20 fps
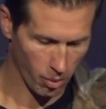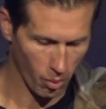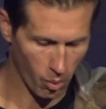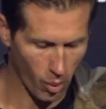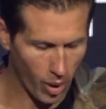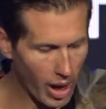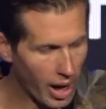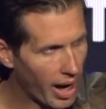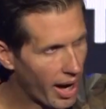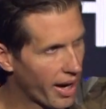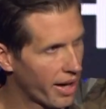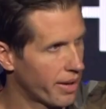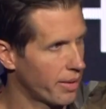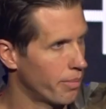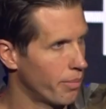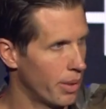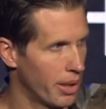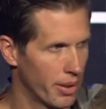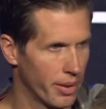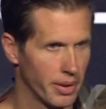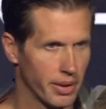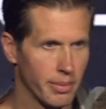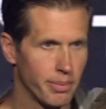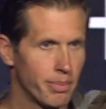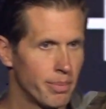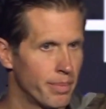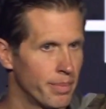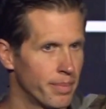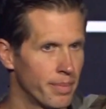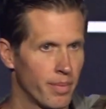Why, Miriam?
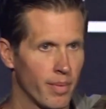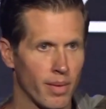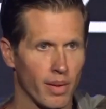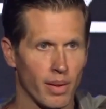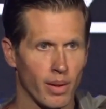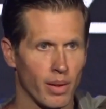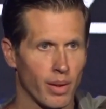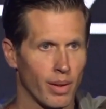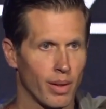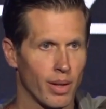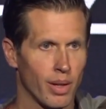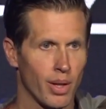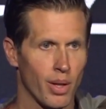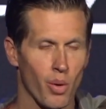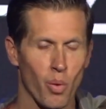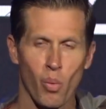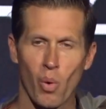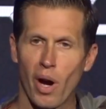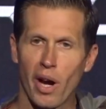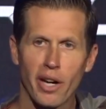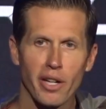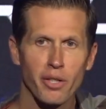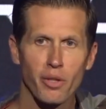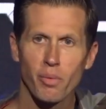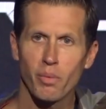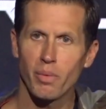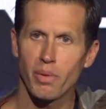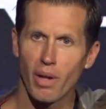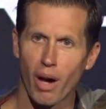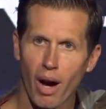Why are
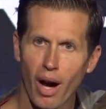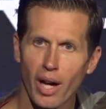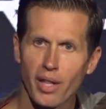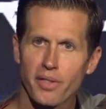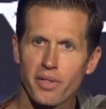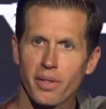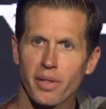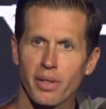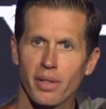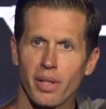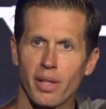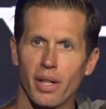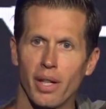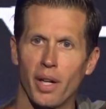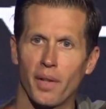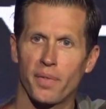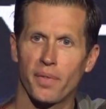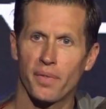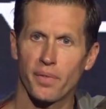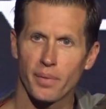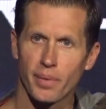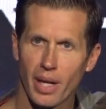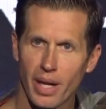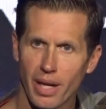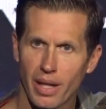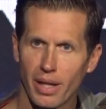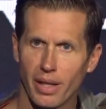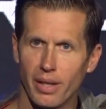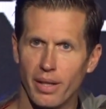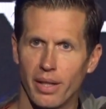you not
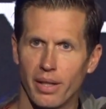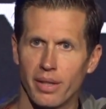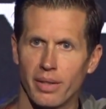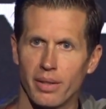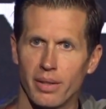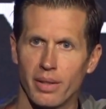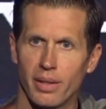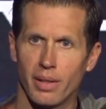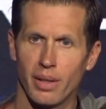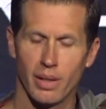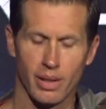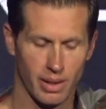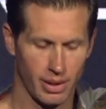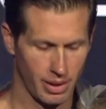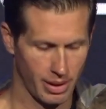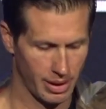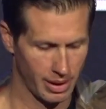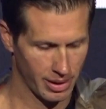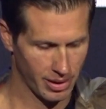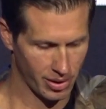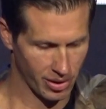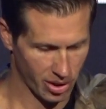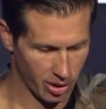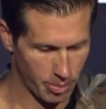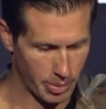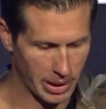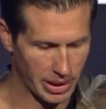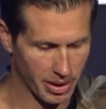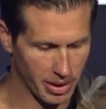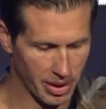afraid to
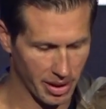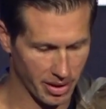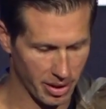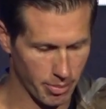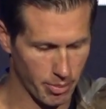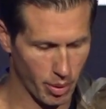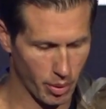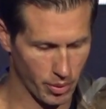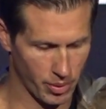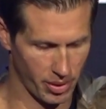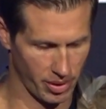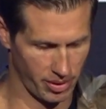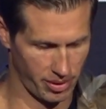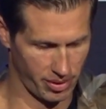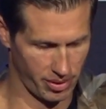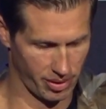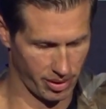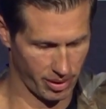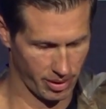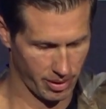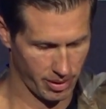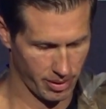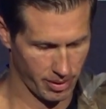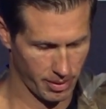speak against Moses?